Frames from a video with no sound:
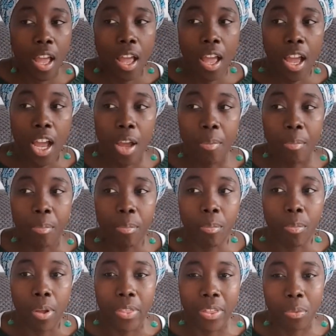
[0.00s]

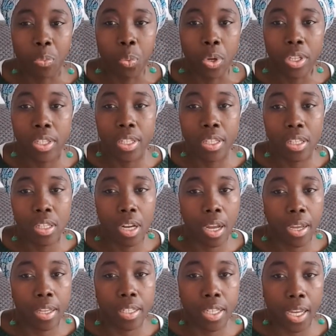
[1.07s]
I think one
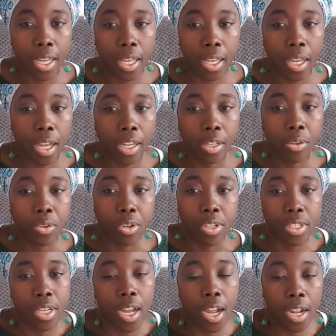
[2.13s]
day I
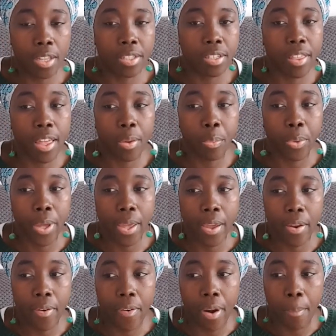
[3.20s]
looked and there
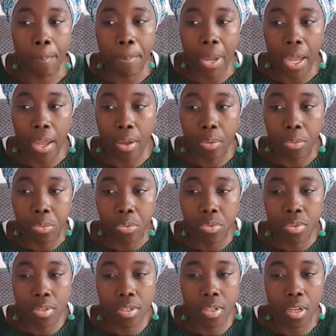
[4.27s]
were
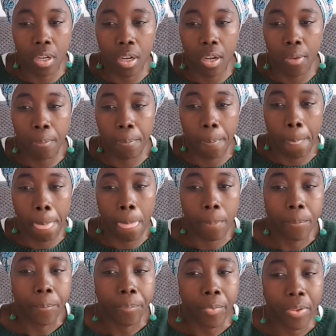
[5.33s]
about
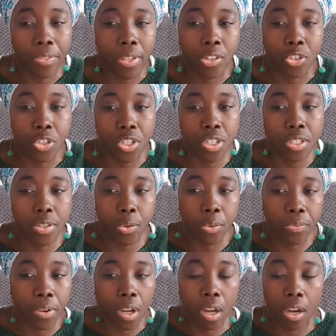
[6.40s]
I think just
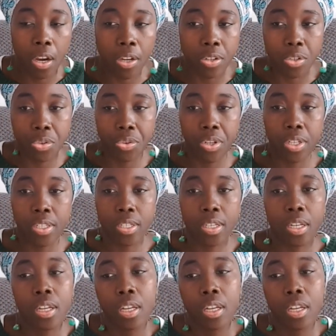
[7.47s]
over 100